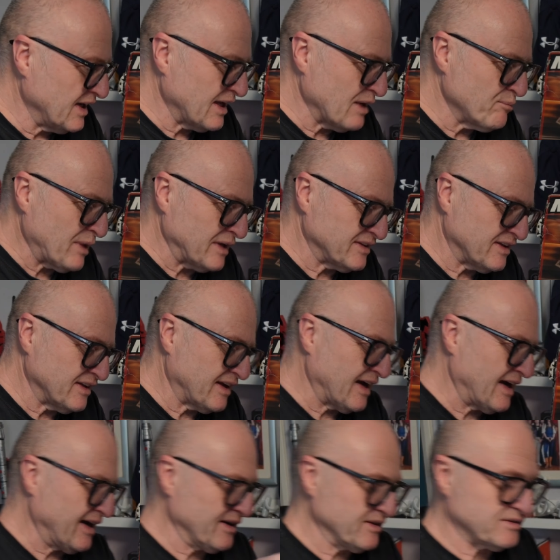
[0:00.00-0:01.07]
getting back to the
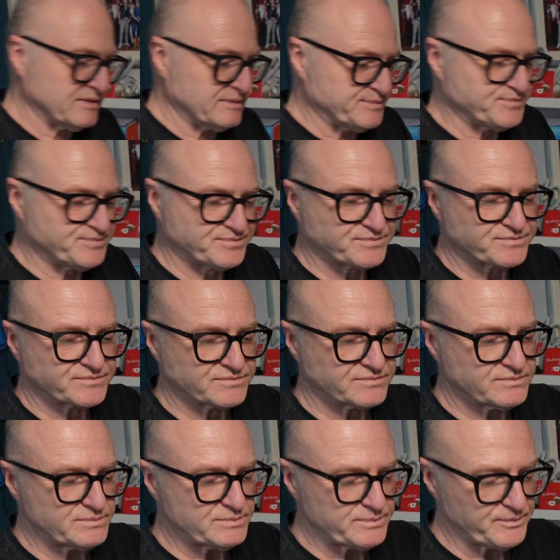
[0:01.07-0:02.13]
cars,
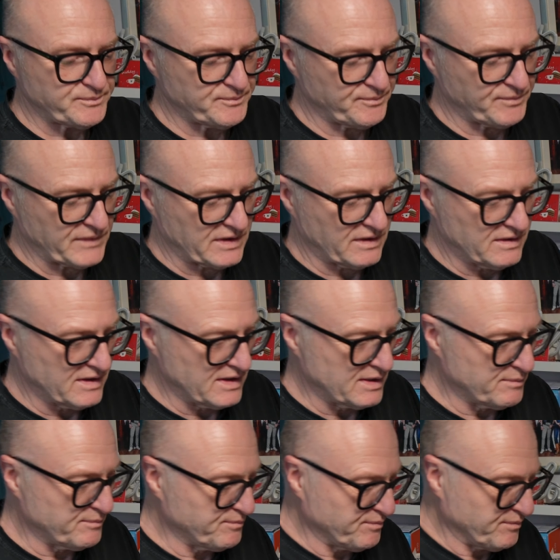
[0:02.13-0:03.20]

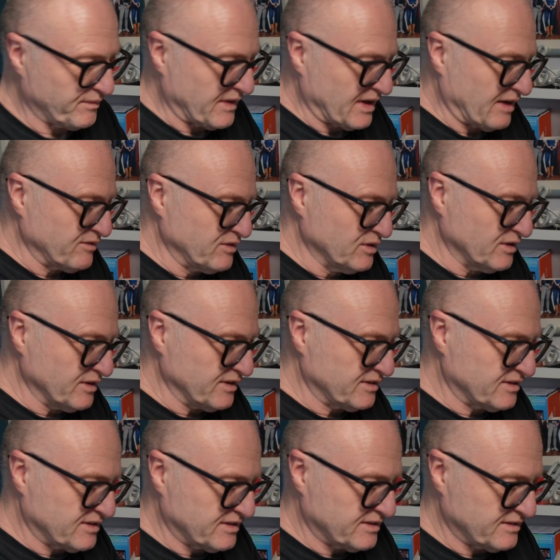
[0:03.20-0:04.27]
I've
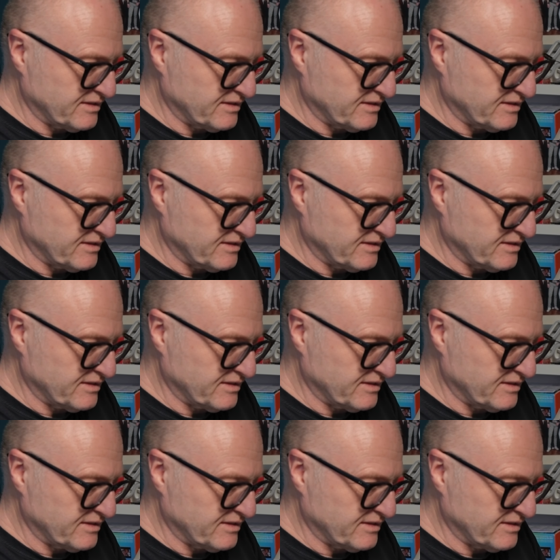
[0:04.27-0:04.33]
noticed